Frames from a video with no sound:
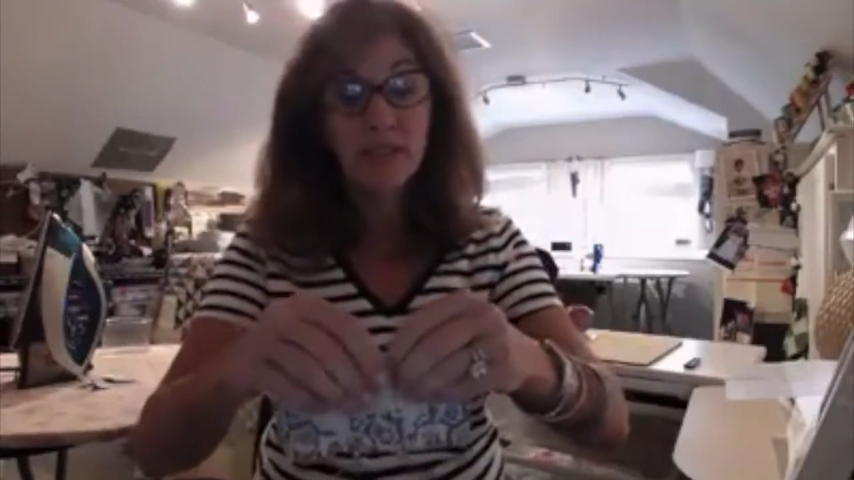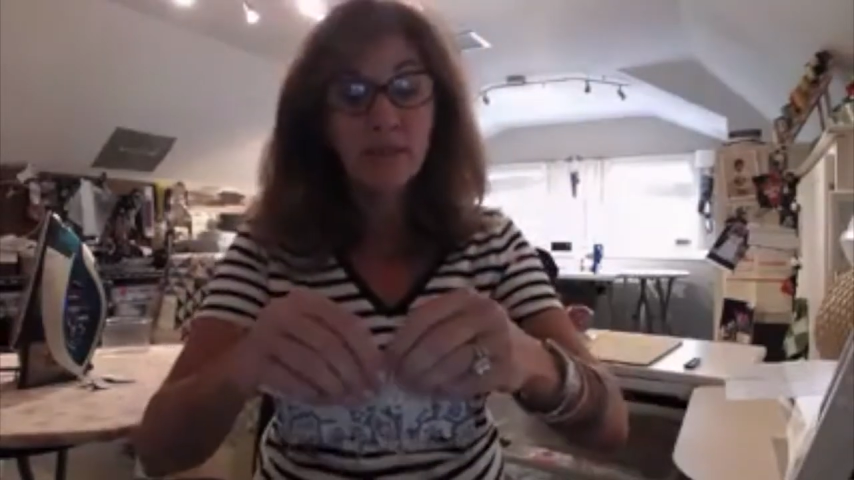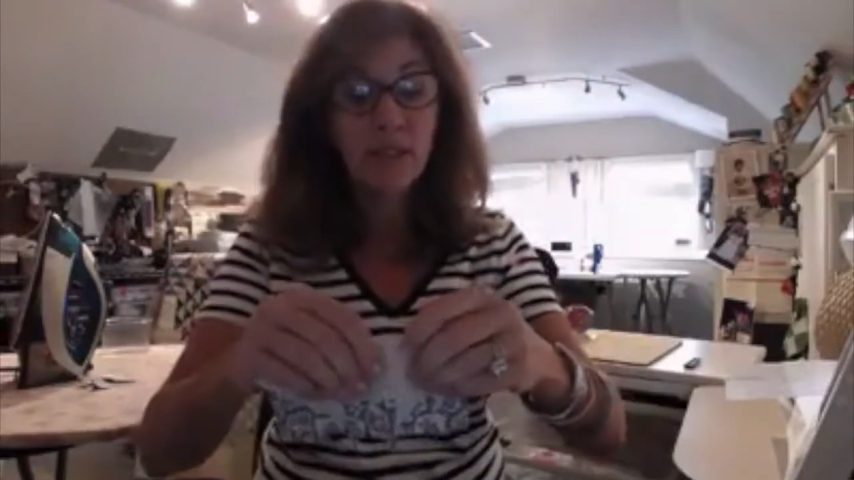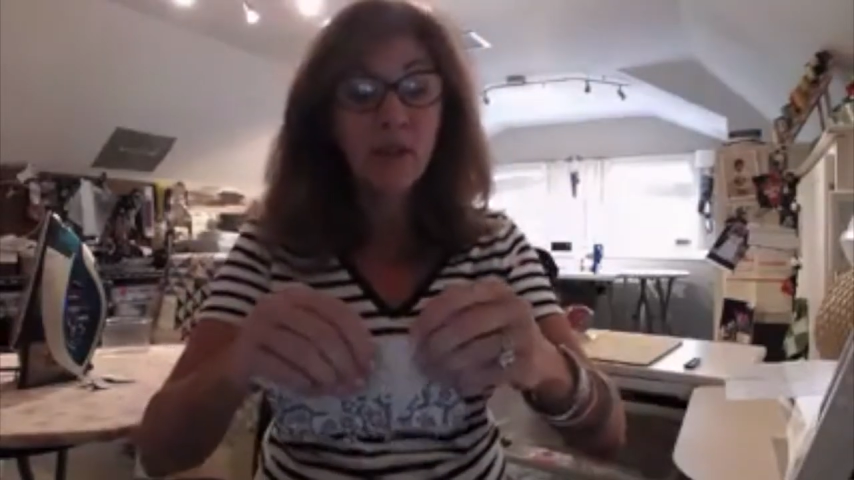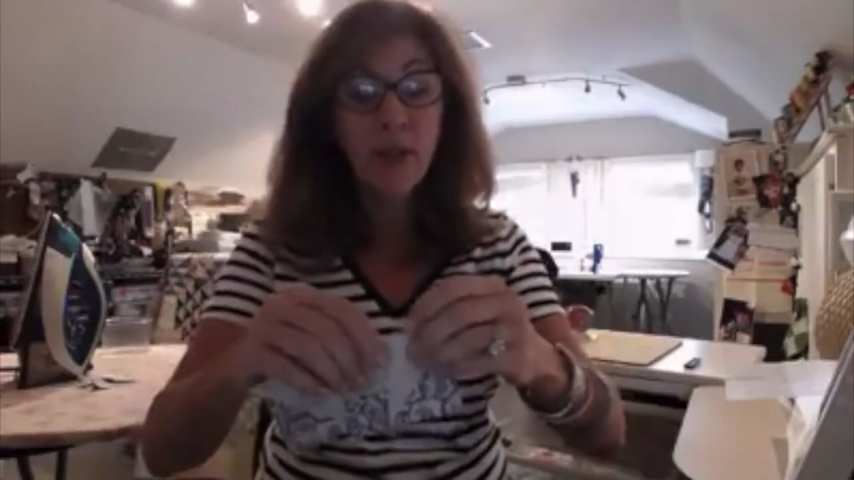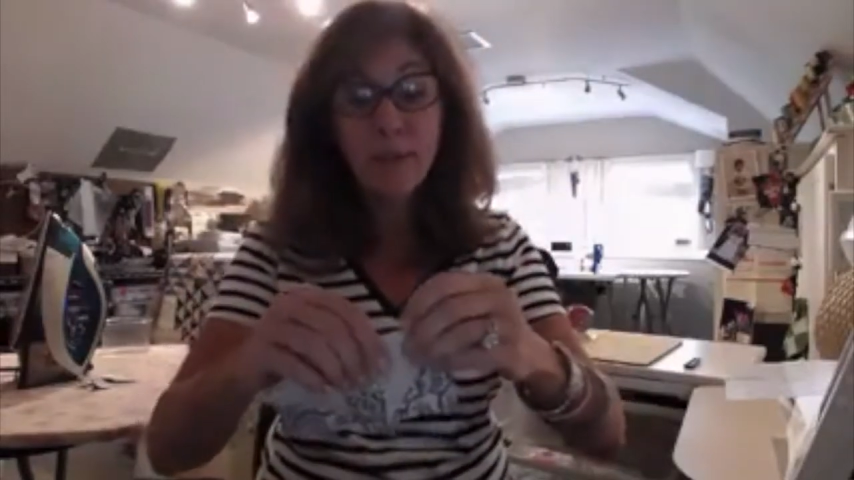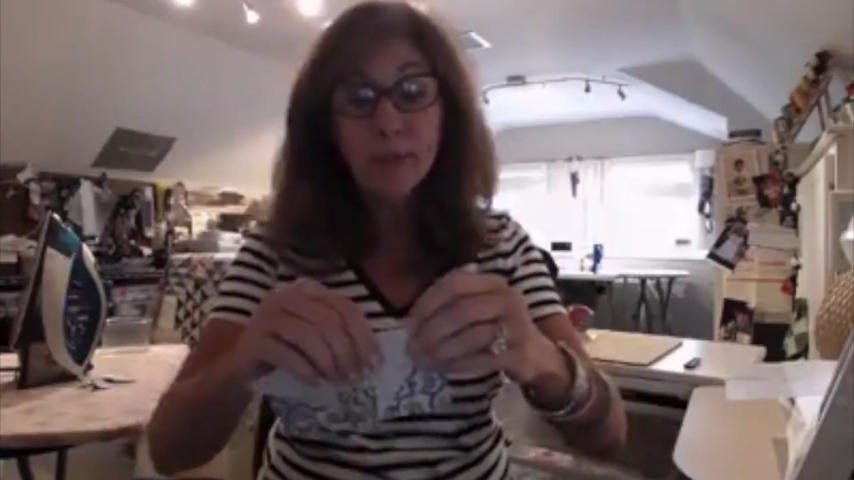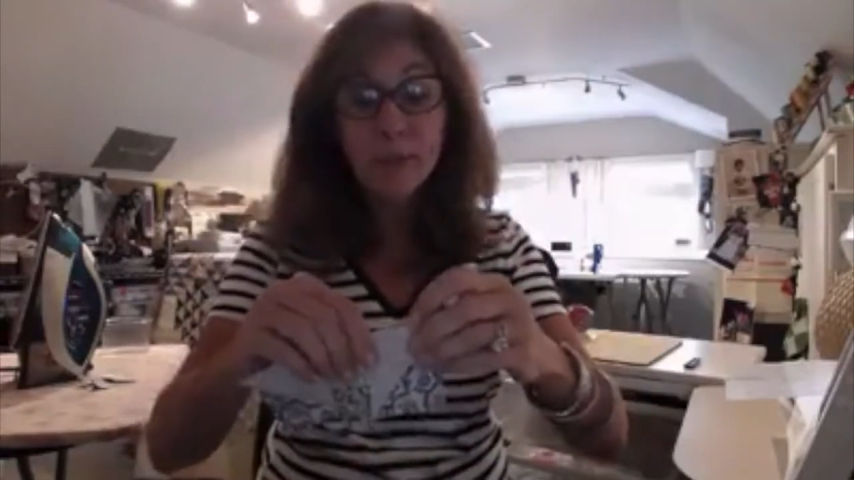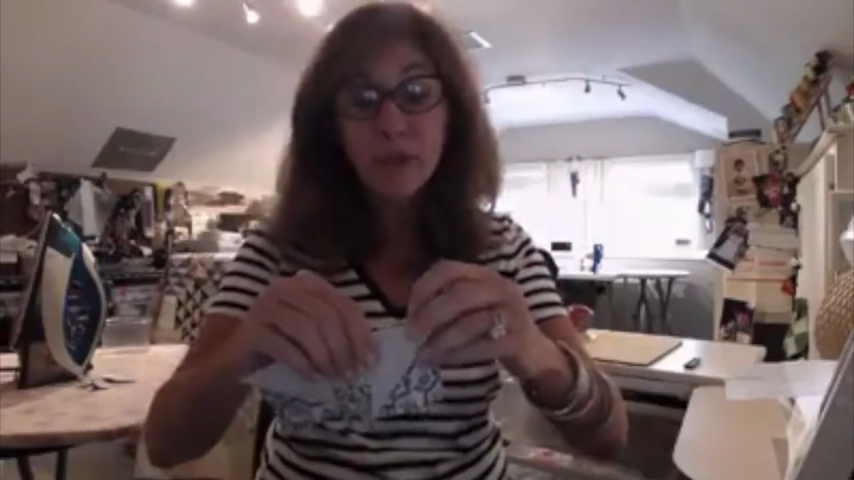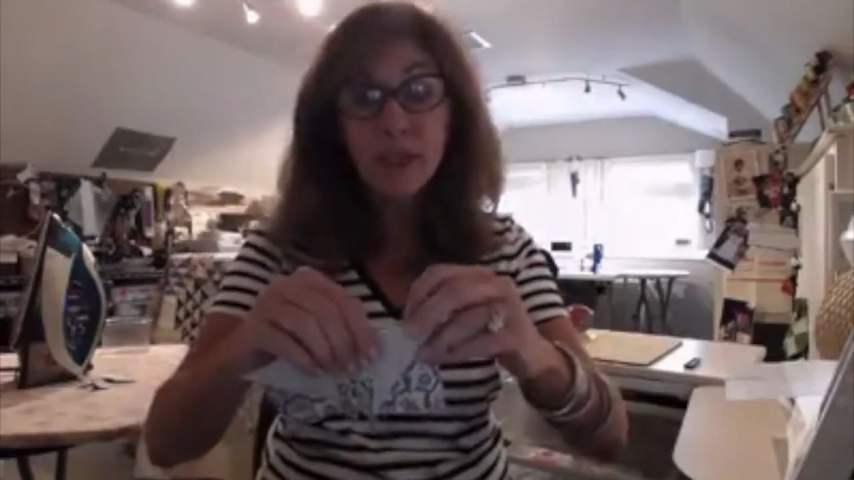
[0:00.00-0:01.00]
and a lot of
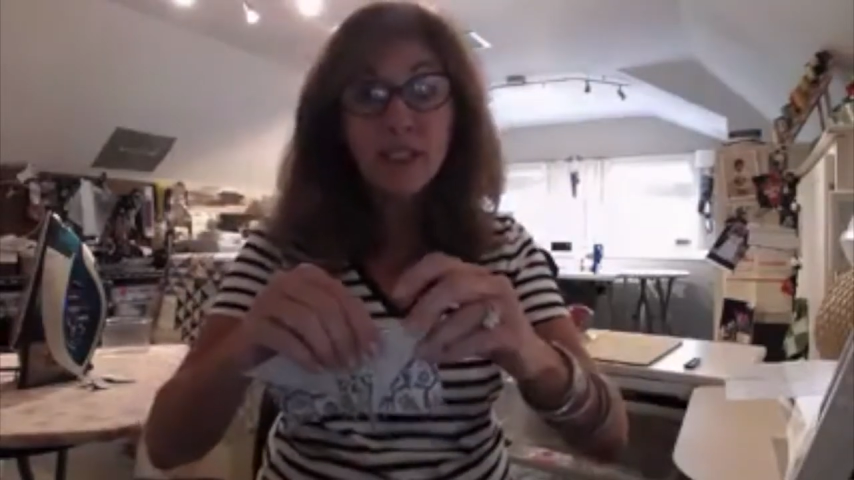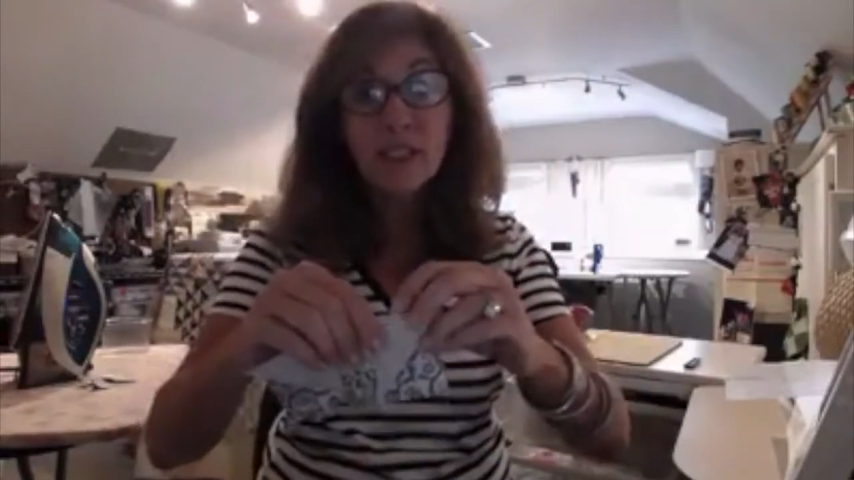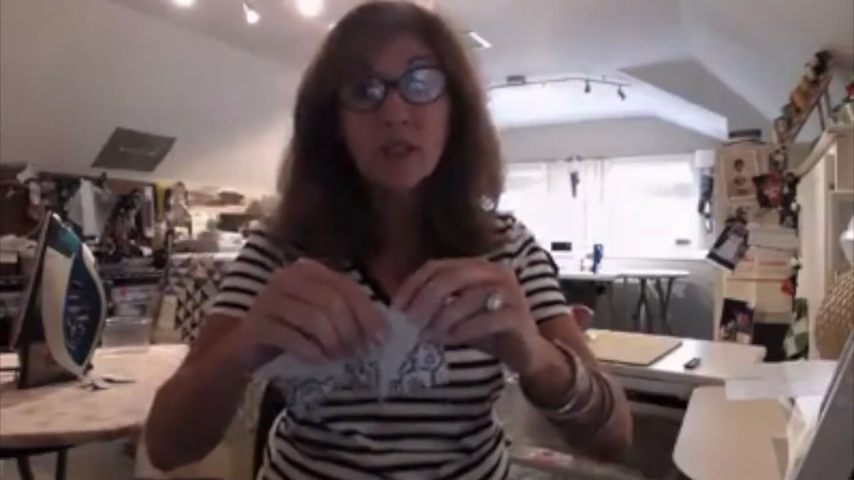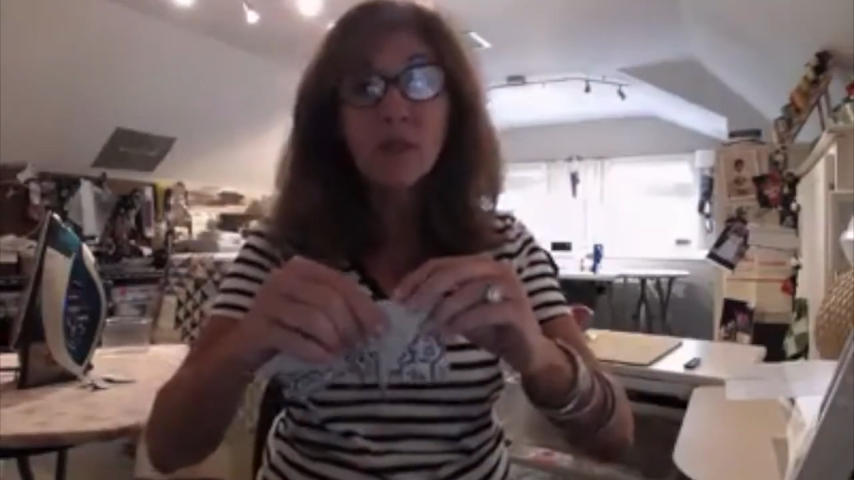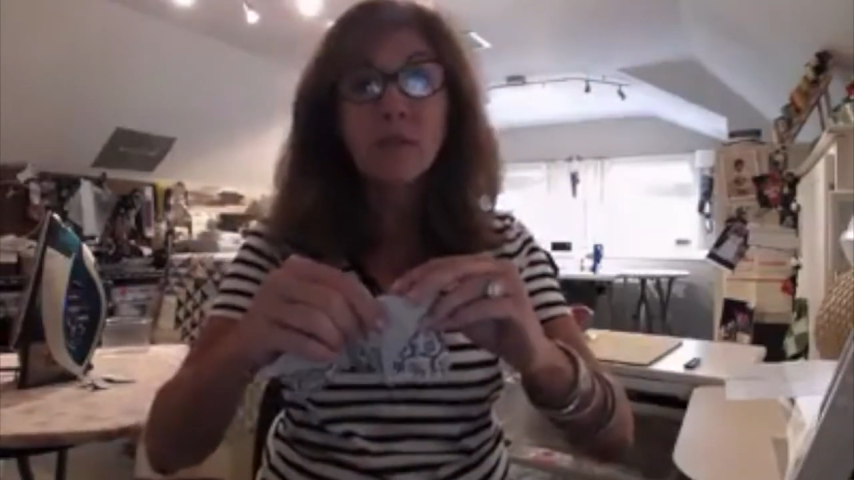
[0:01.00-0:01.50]
people don't like to do it,